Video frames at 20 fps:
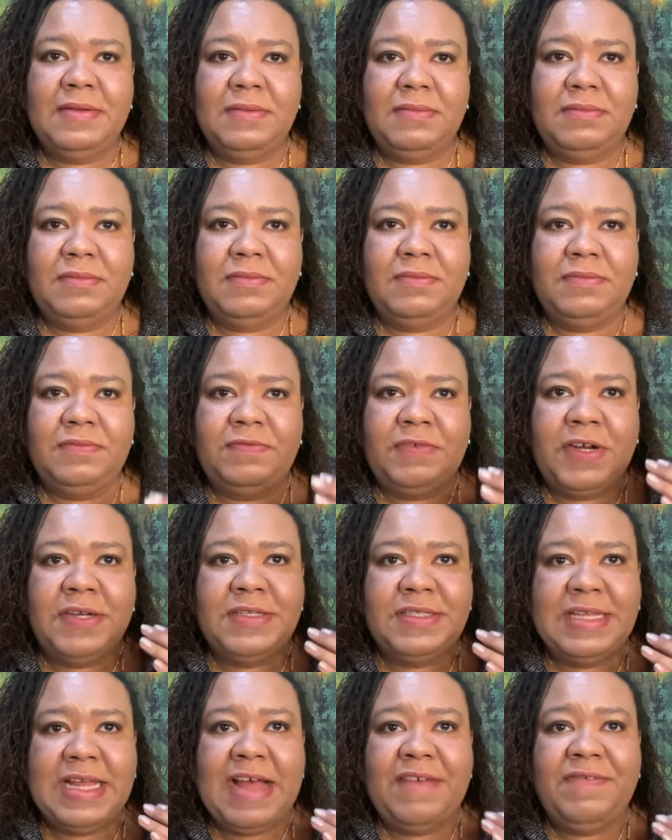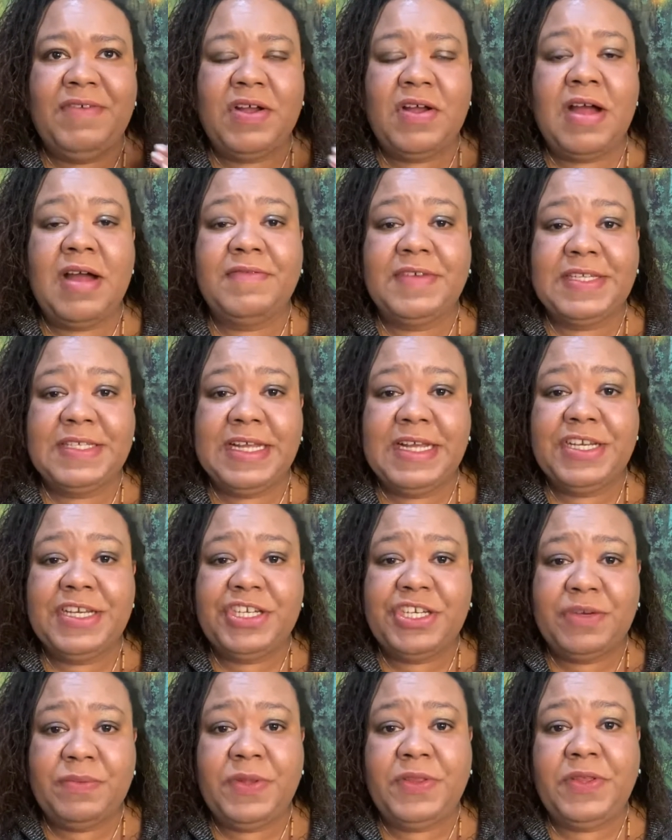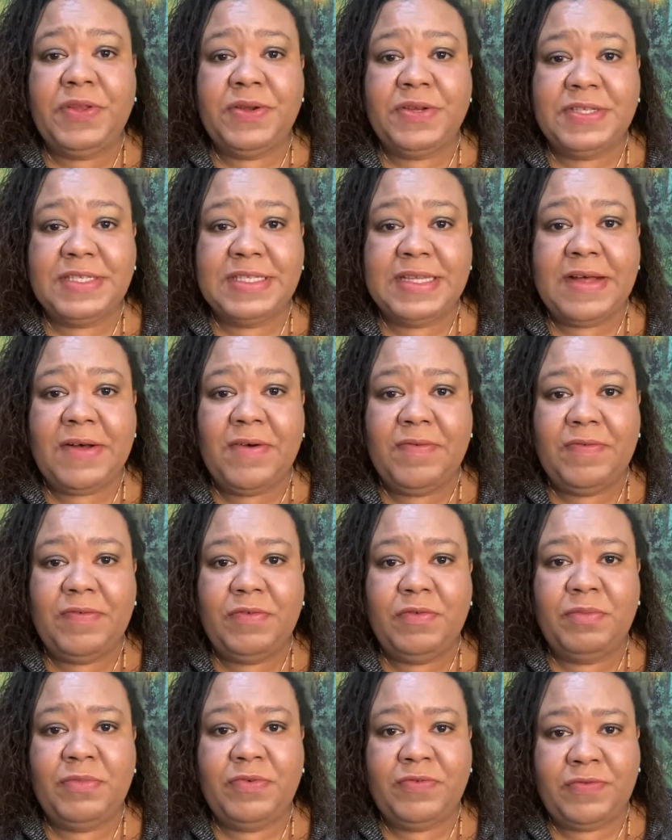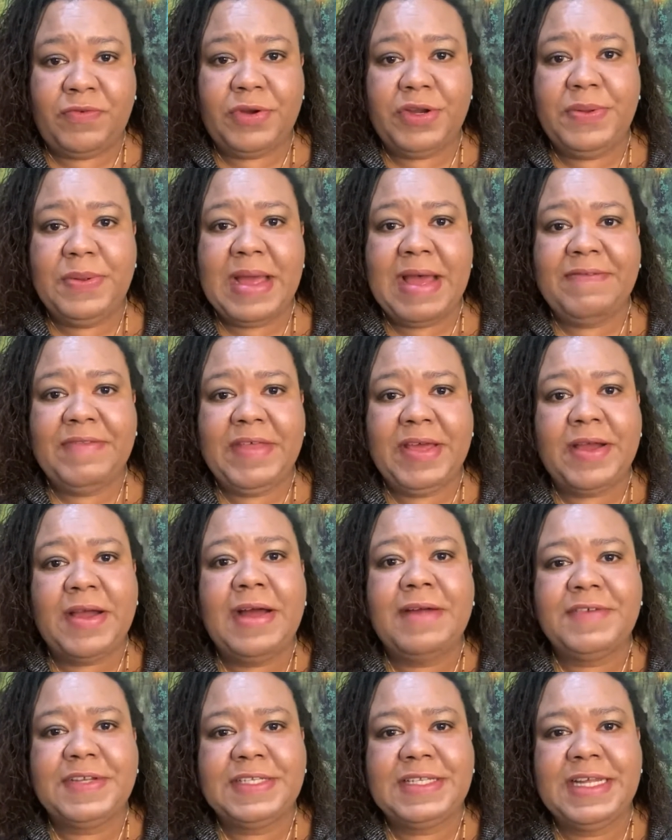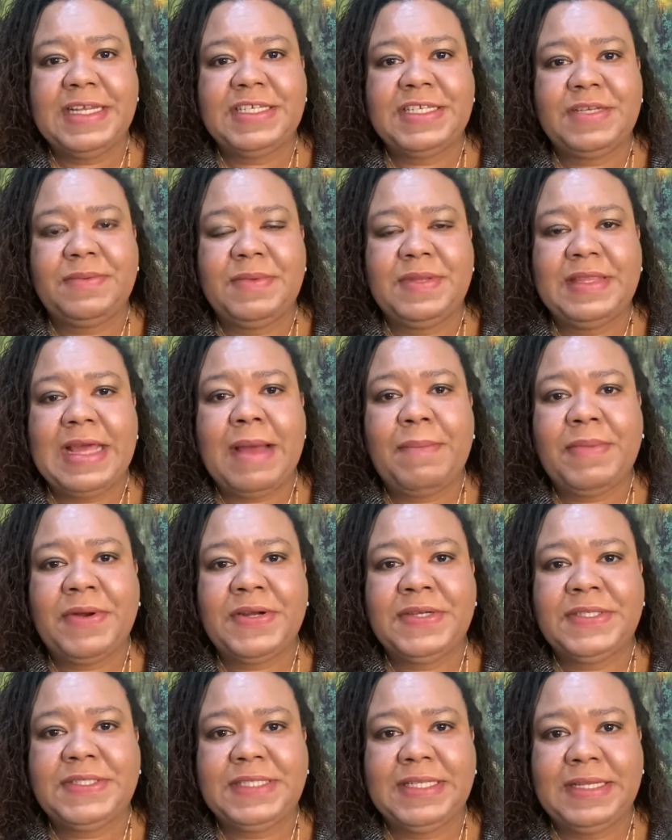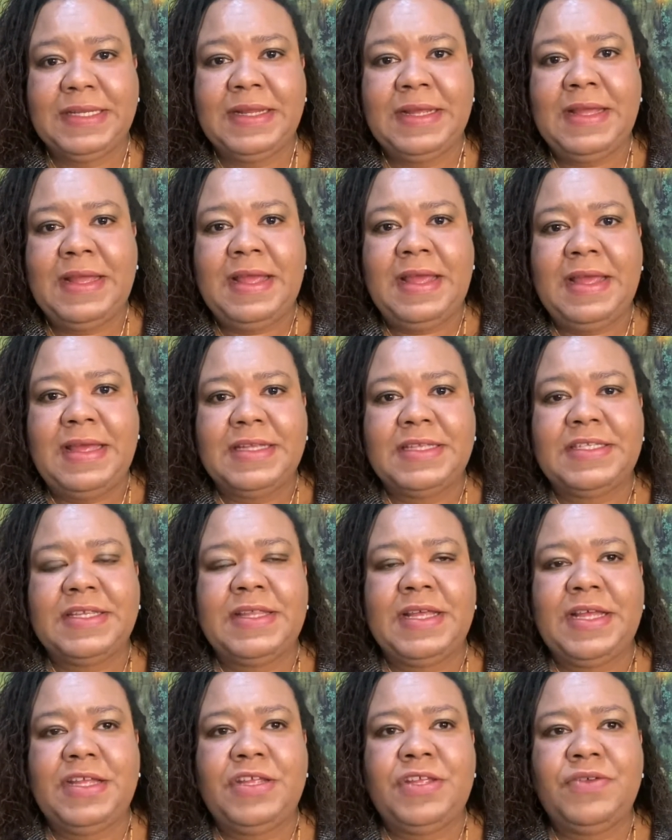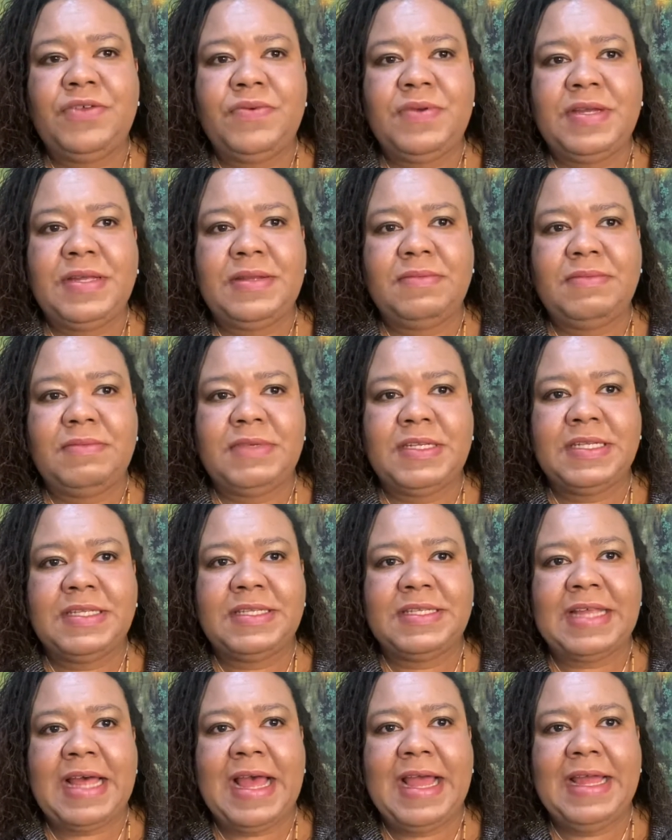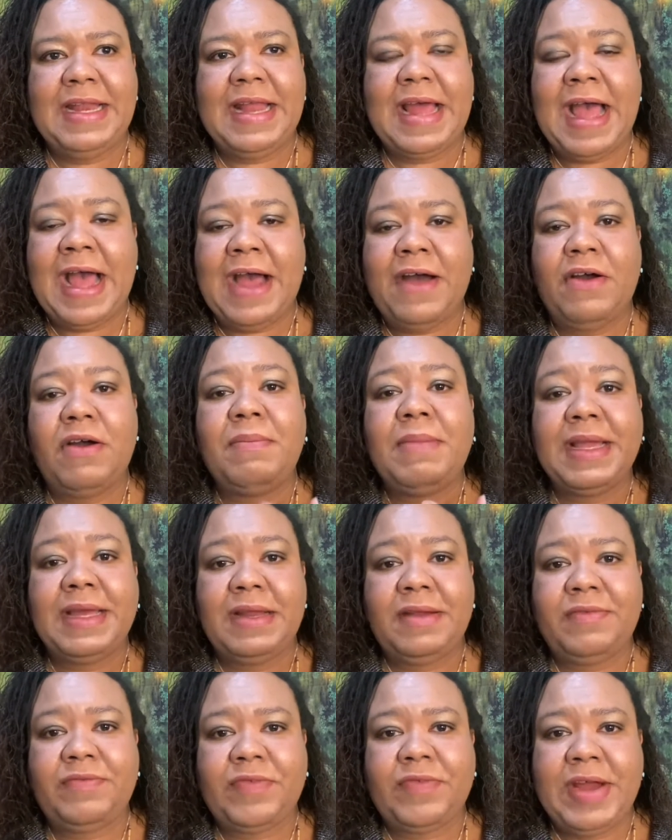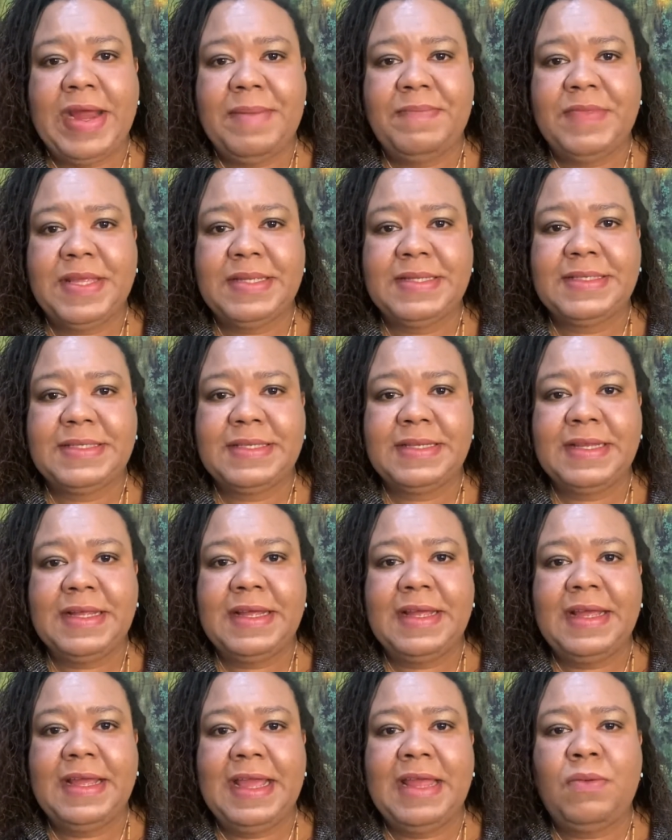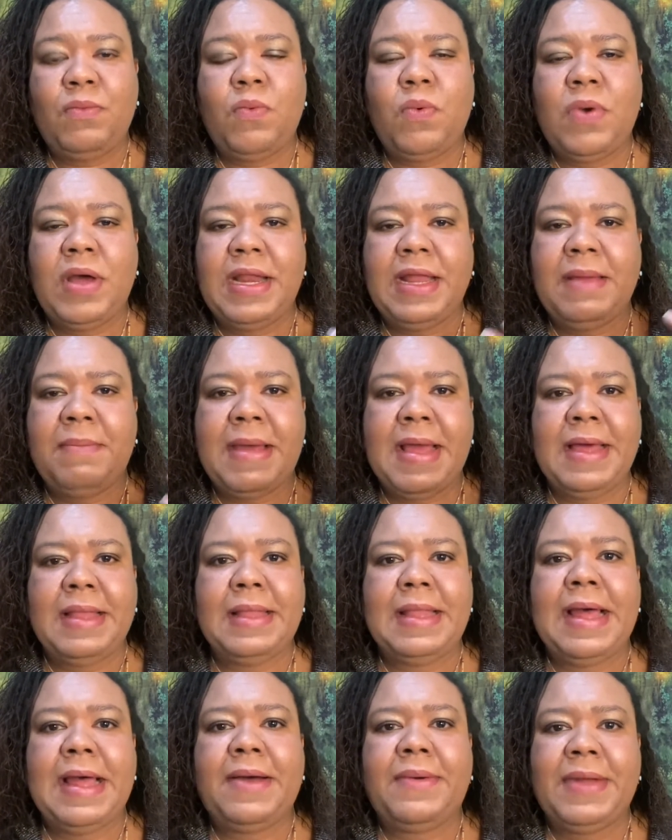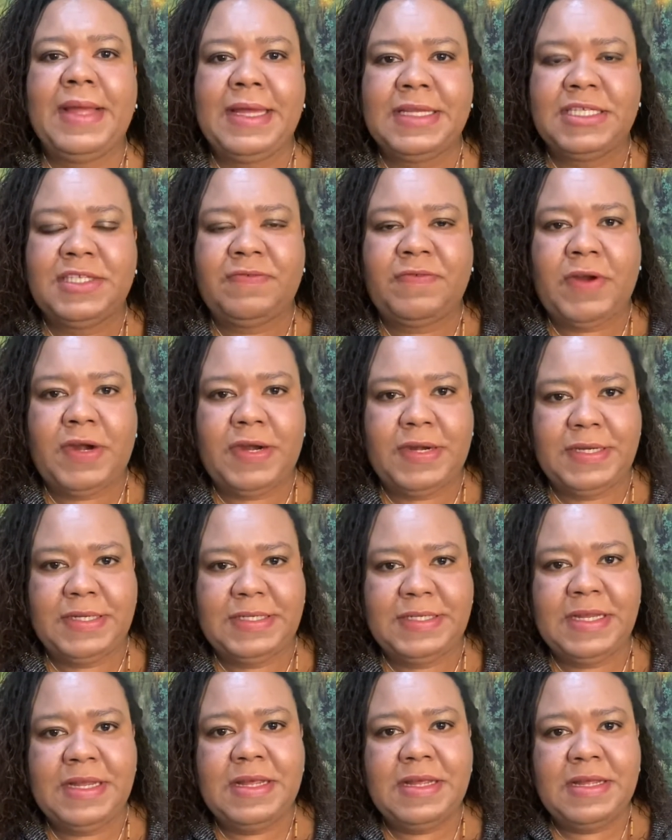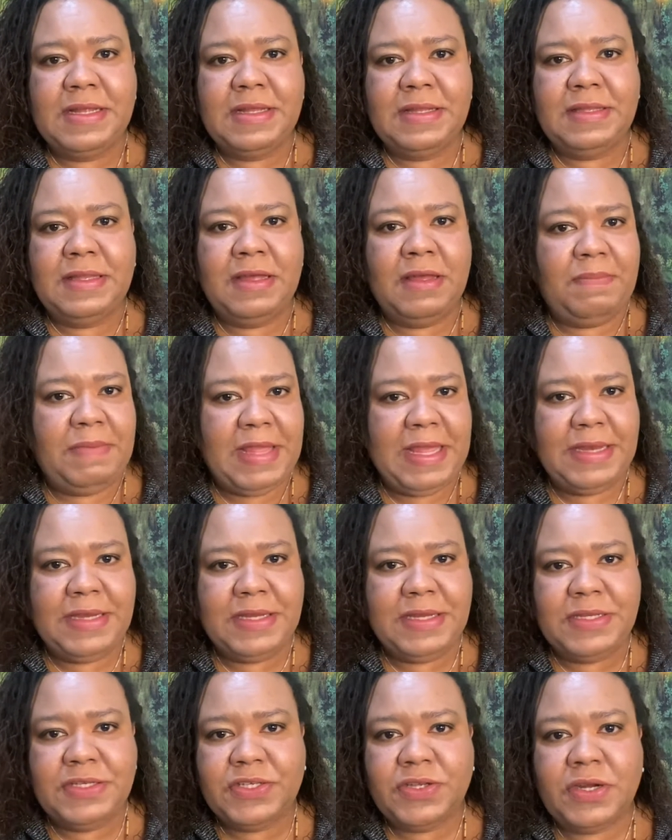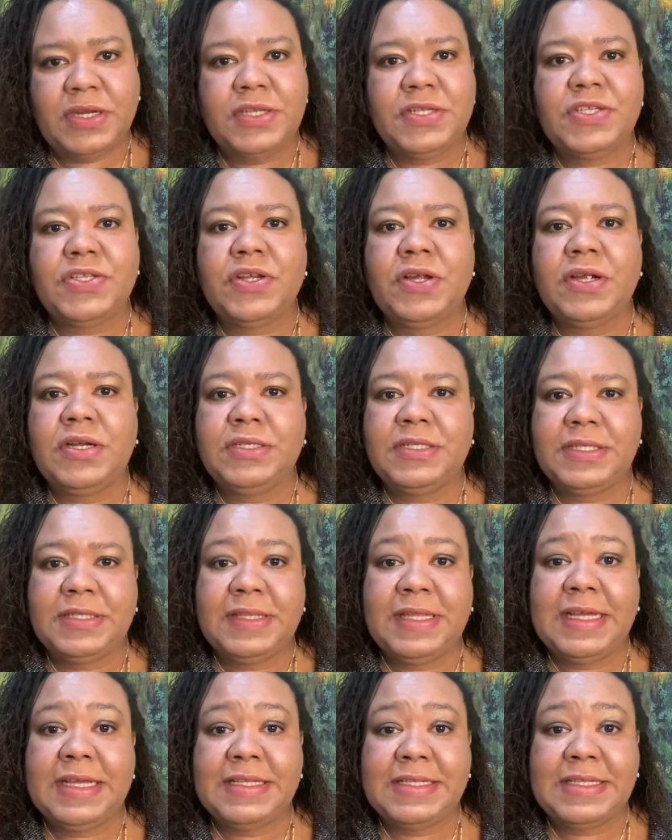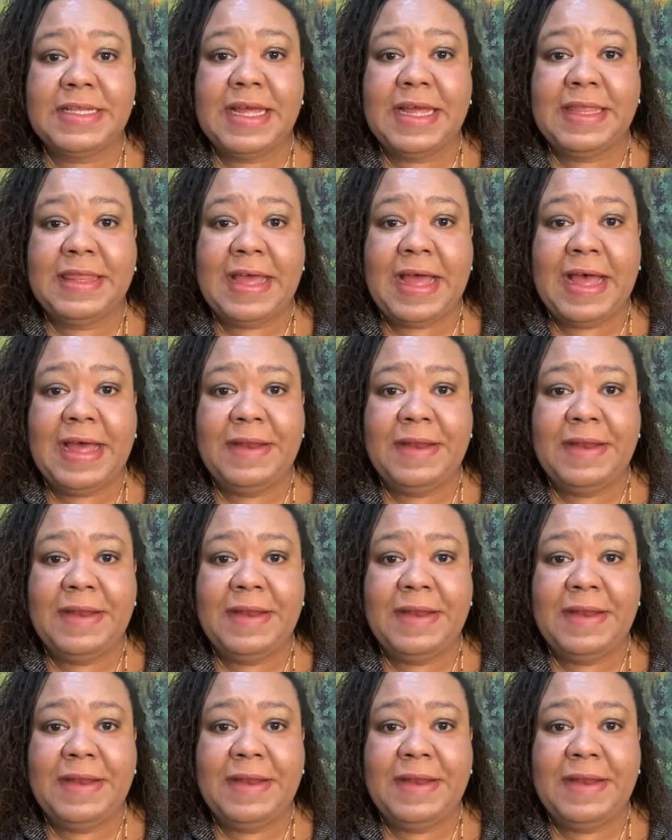first, have a conversation with yourself before you have that conversation with that person, so that you can decide, how am I going to frame this and what am I allowing as far as the opinions are concerned and things like that.